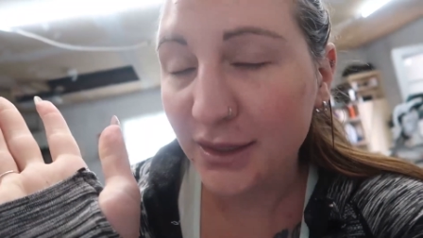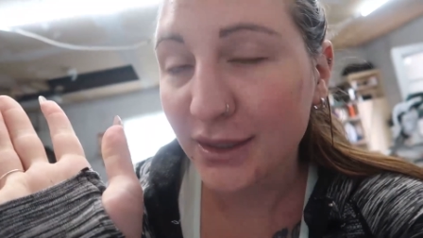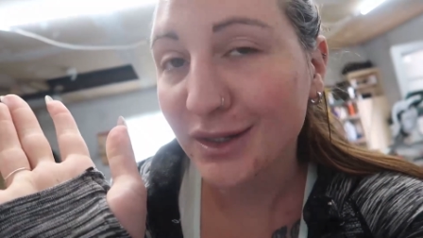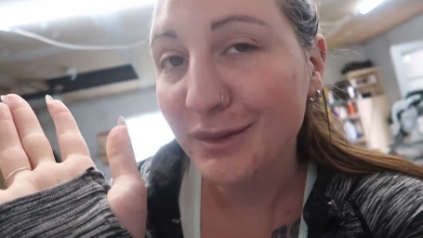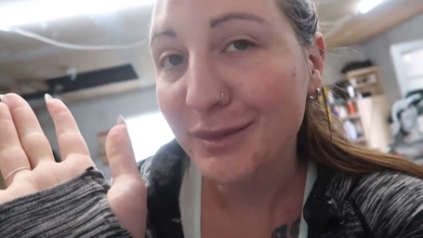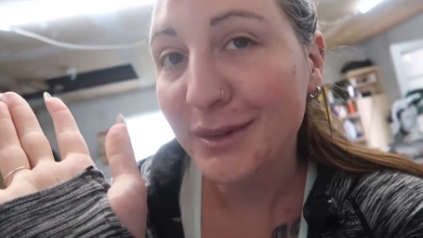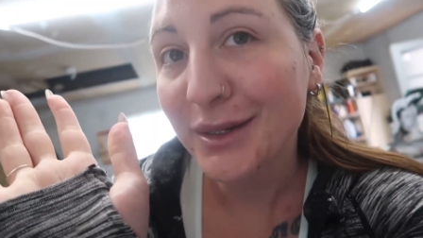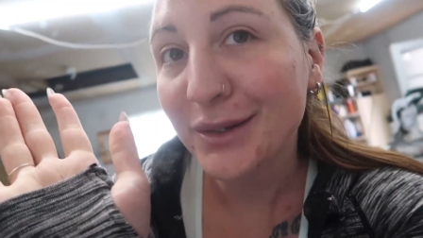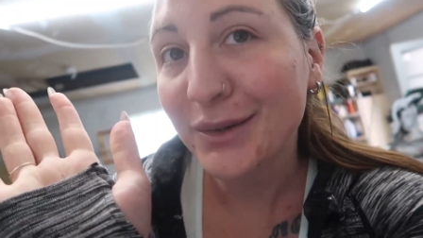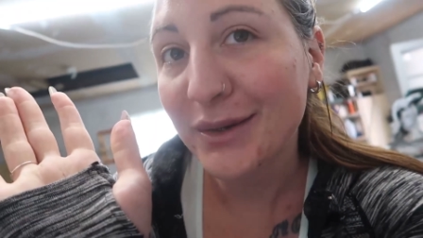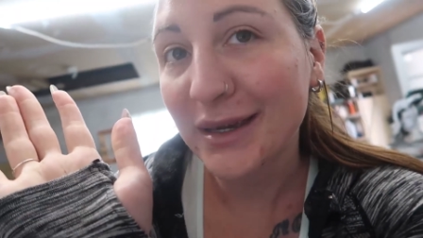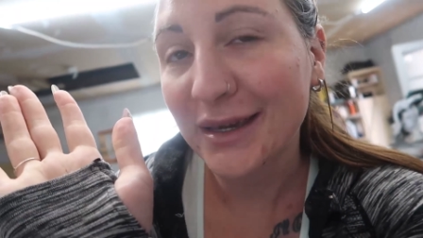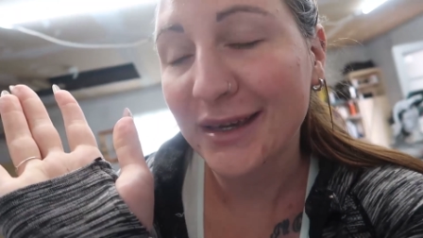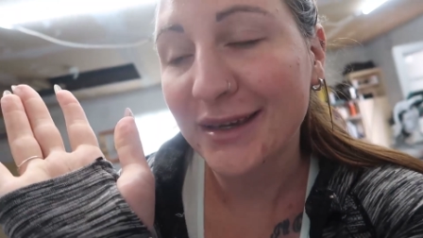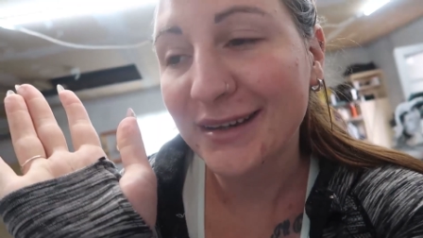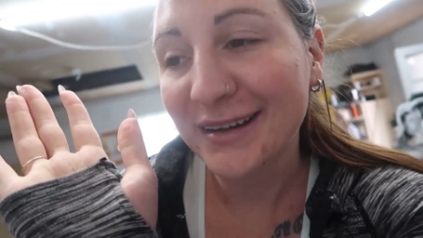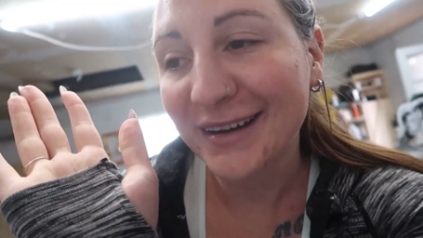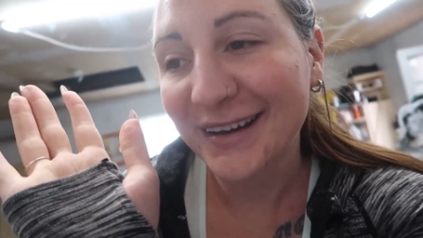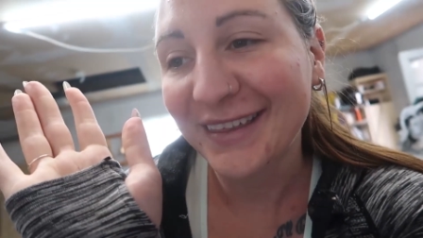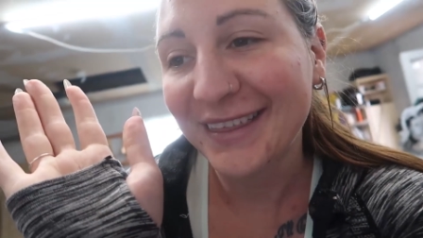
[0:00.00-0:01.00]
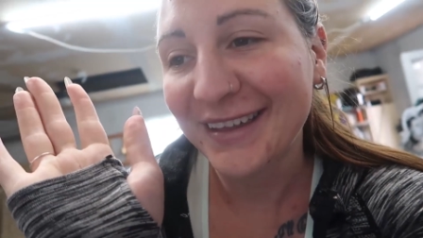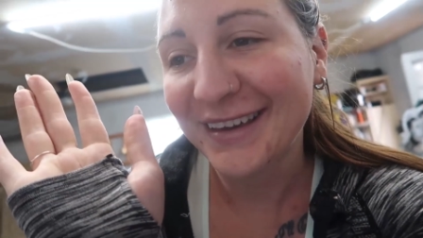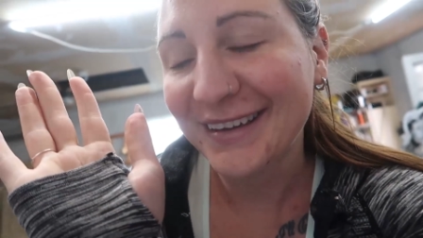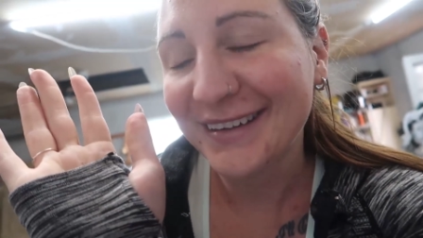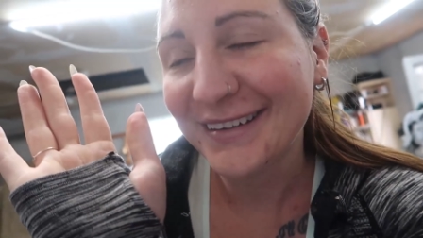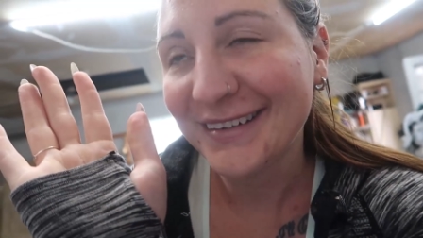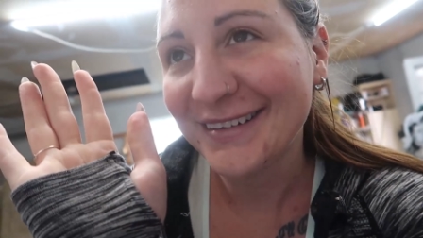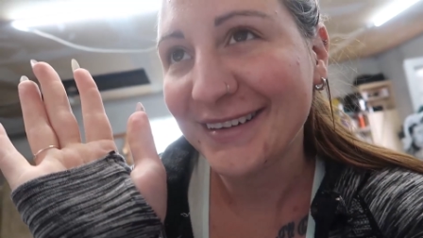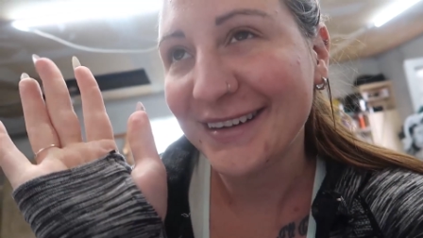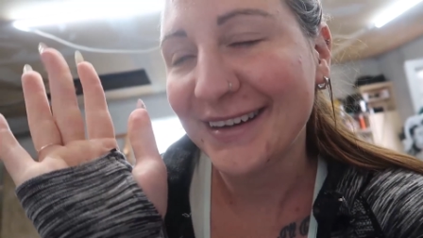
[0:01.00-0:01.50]
it'll be okay, I
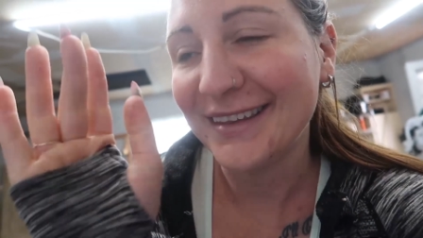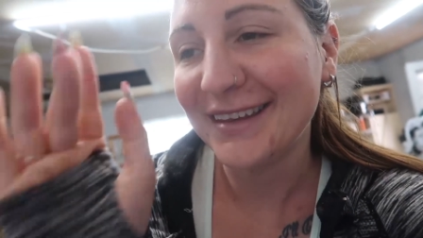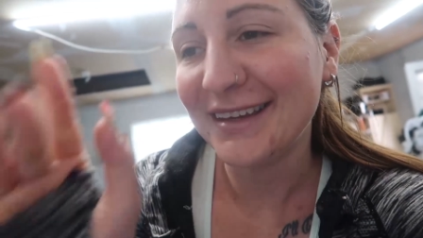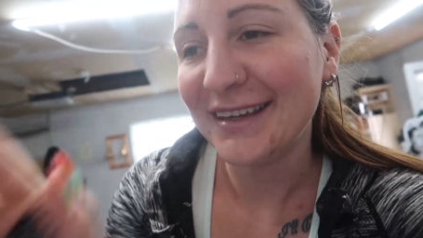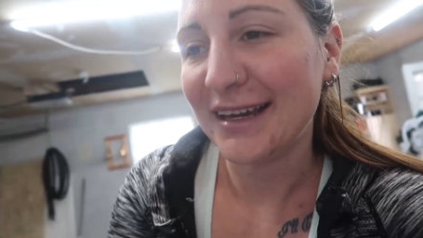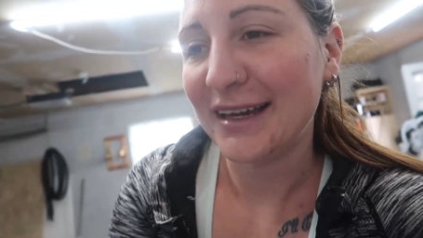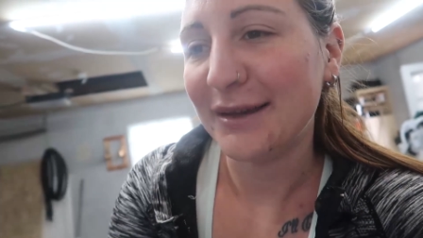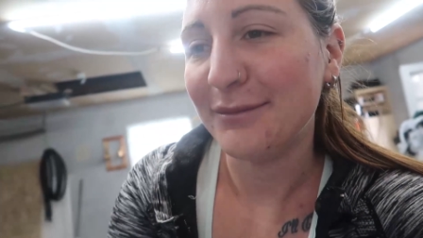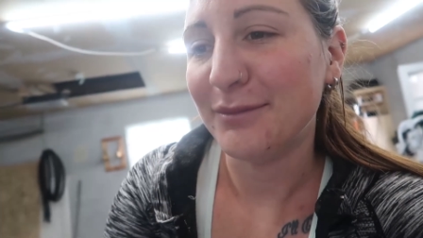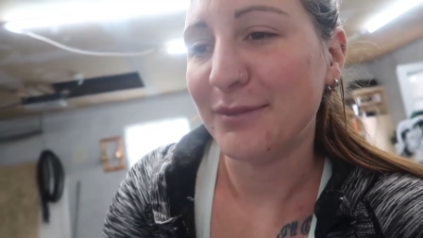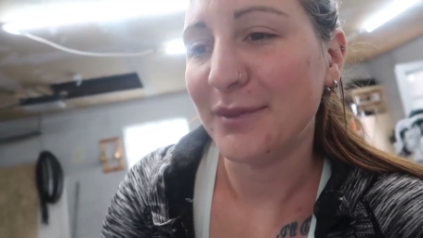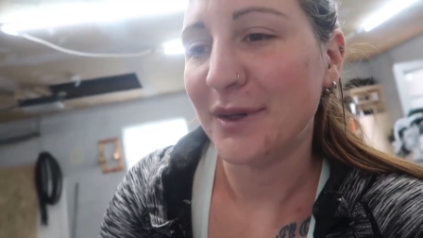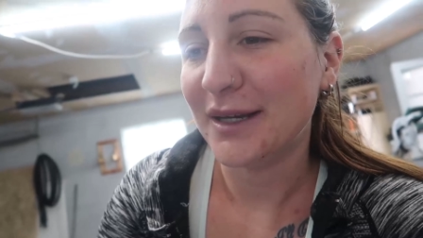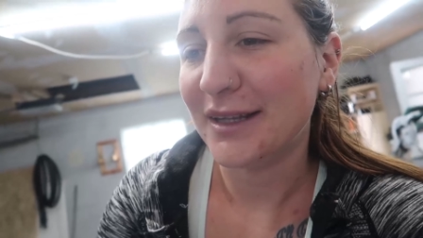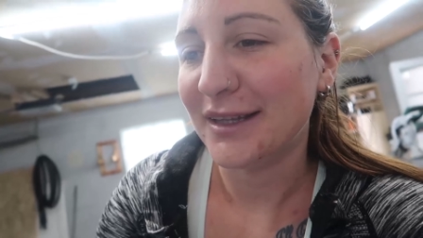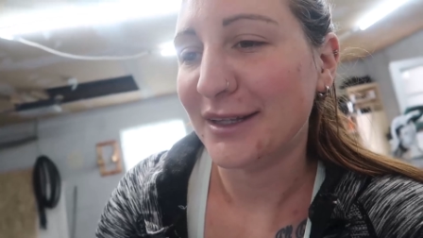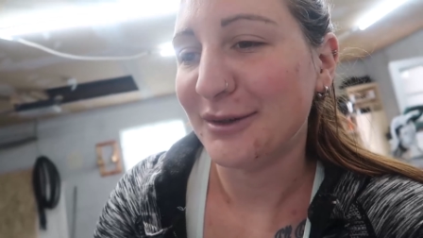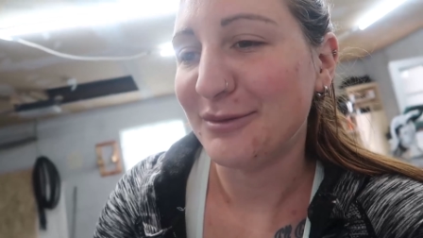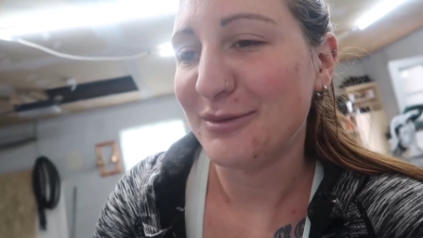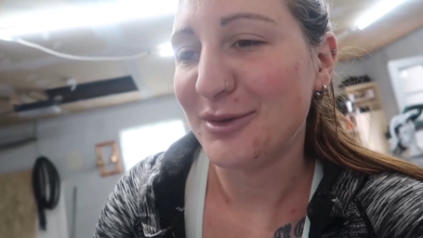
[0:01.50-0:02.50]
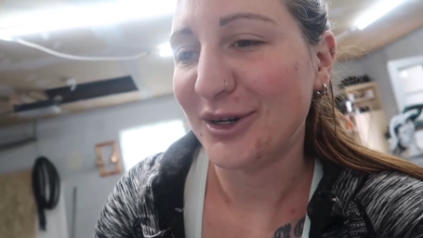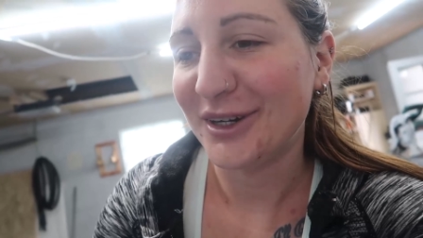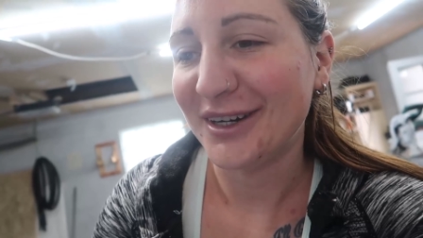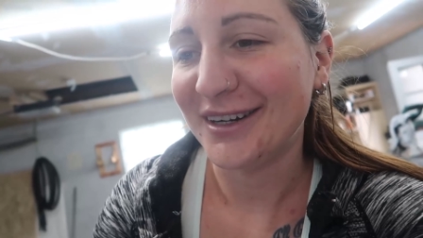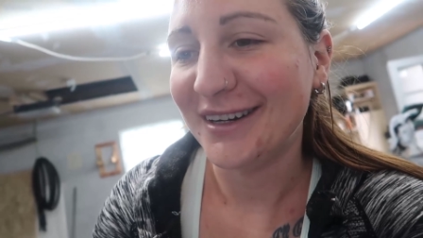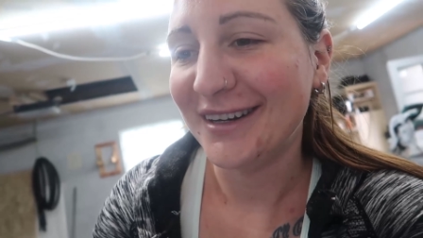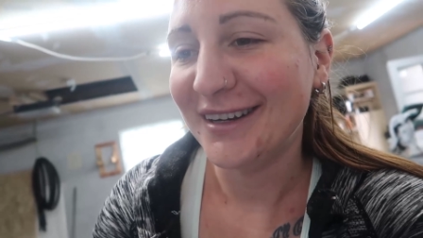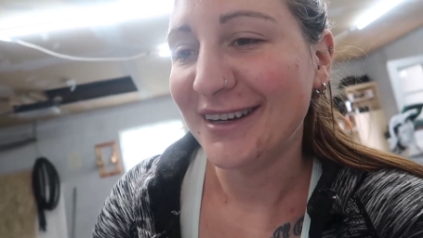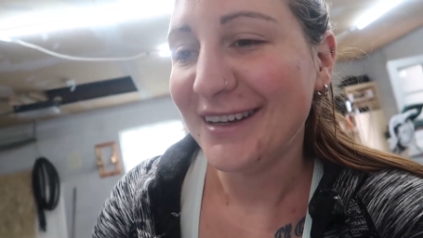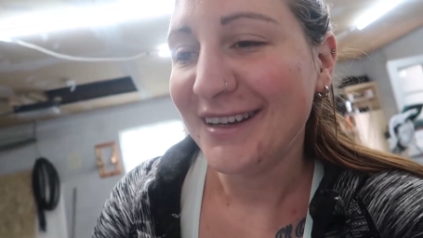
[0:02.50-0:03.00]
think. I think I'm a little
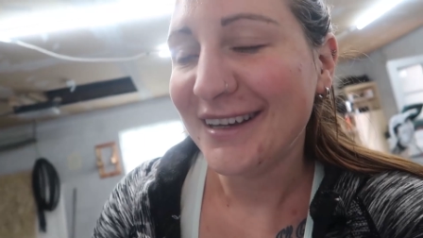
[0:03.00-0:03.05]
more